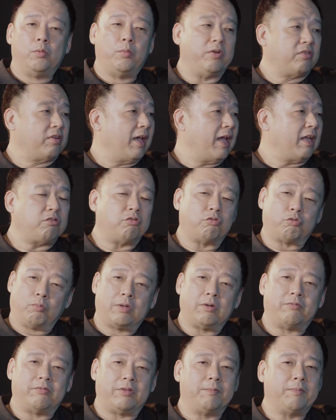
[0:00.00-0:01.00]
which Hatch is
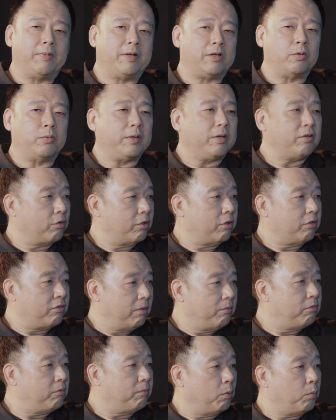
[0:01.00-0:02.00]
one of them, by the way, so it
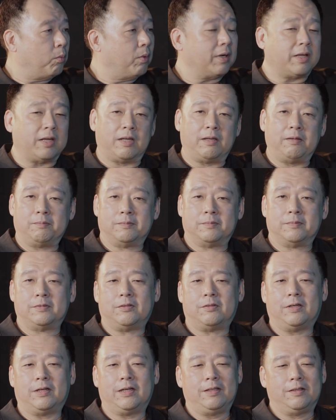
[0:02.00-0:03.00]
seems to be working,
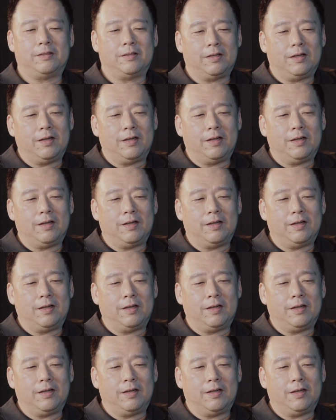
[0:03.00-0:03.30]
right?